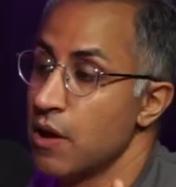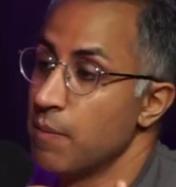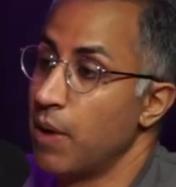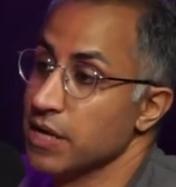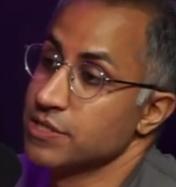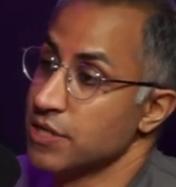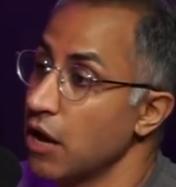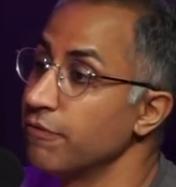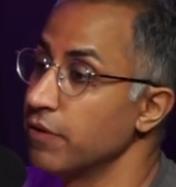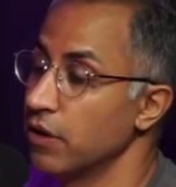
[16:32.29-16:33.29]

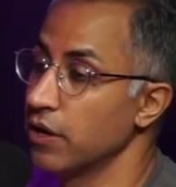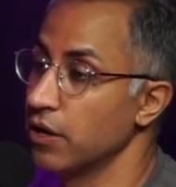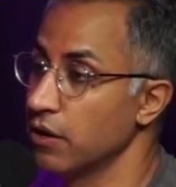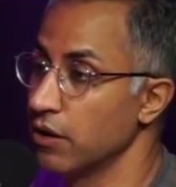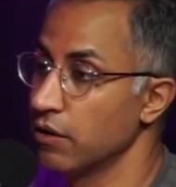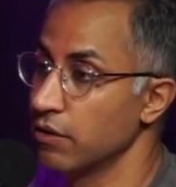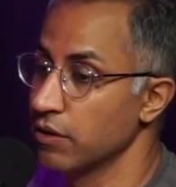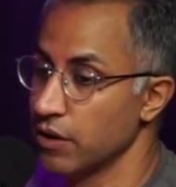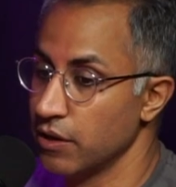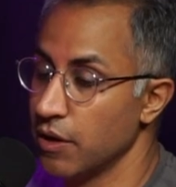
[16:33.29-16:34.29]
myself in a in a
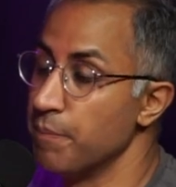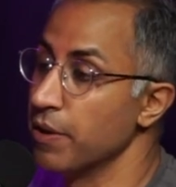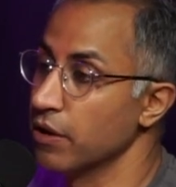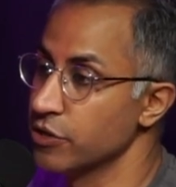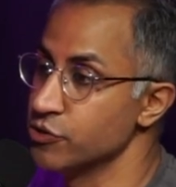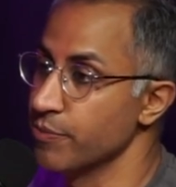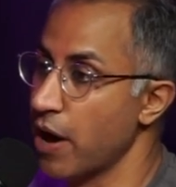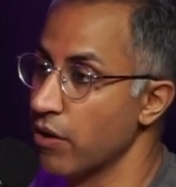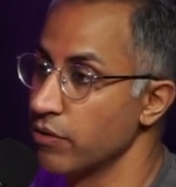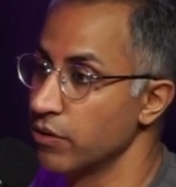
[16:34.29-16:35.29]
in a, a huge
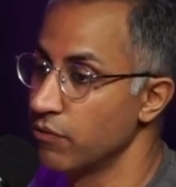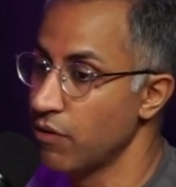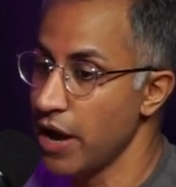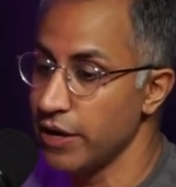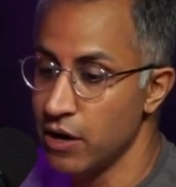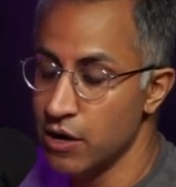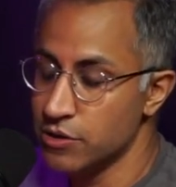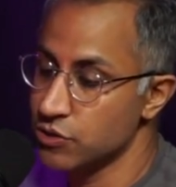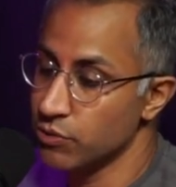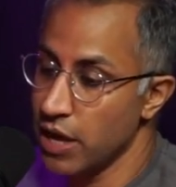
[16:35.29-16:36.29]
amount. Mm -hmm. Right.
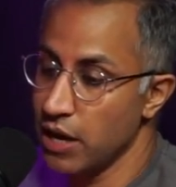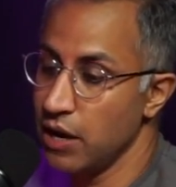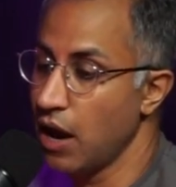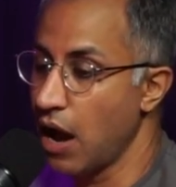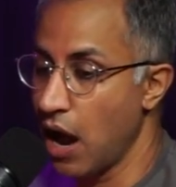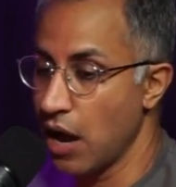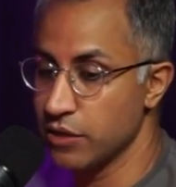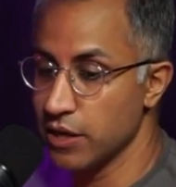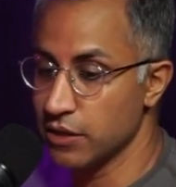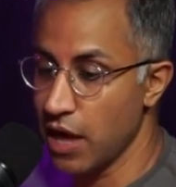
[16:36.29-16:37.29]
So then I
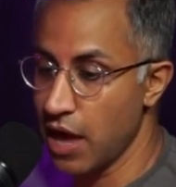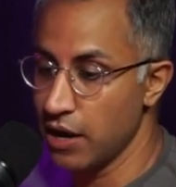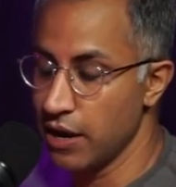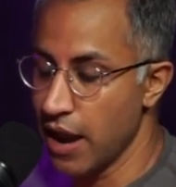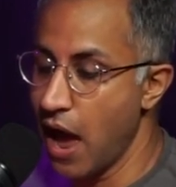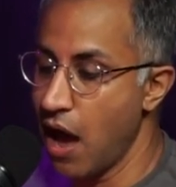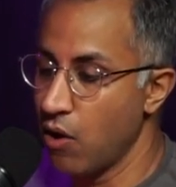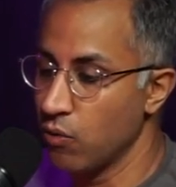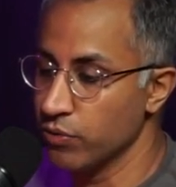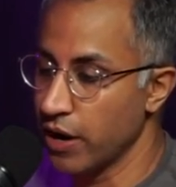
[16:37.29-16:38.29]
think that
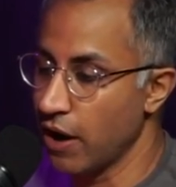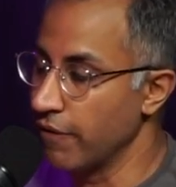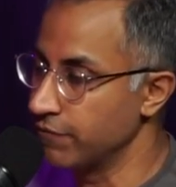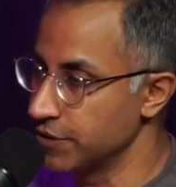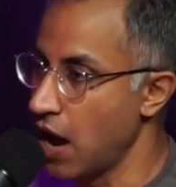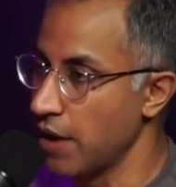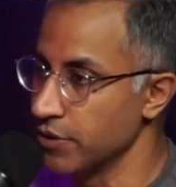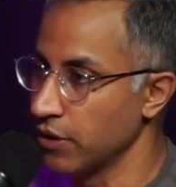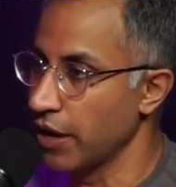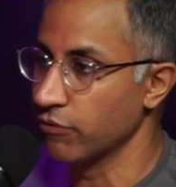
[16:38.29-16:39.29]
now that I have time
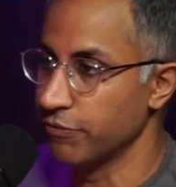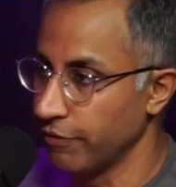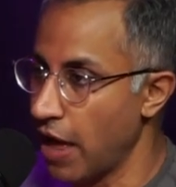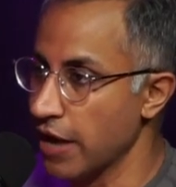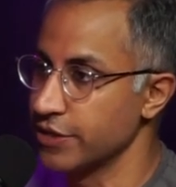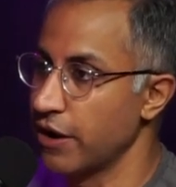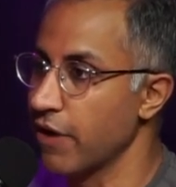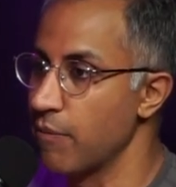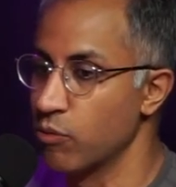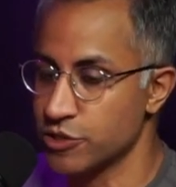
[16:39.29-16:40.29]
to like reflect reflect and I've
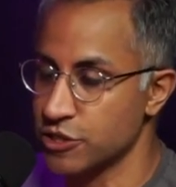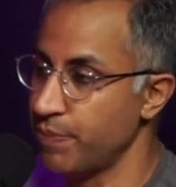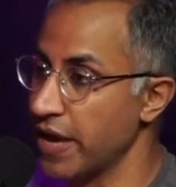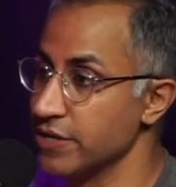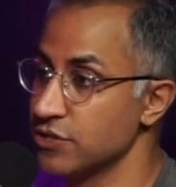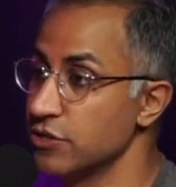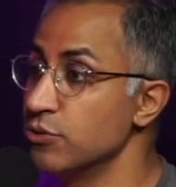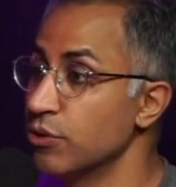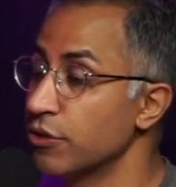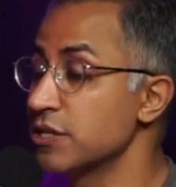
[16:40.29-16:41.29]
got more space to
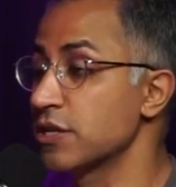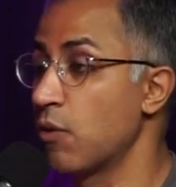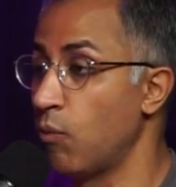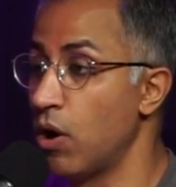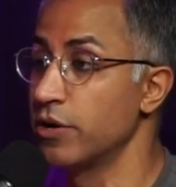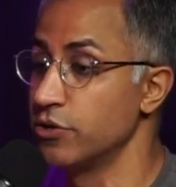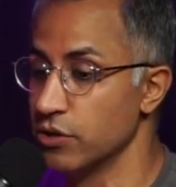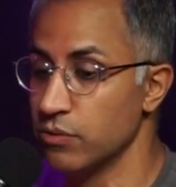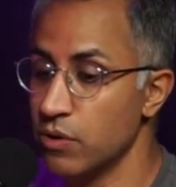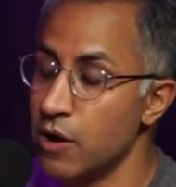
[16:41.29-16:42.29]
do the things that I want to do,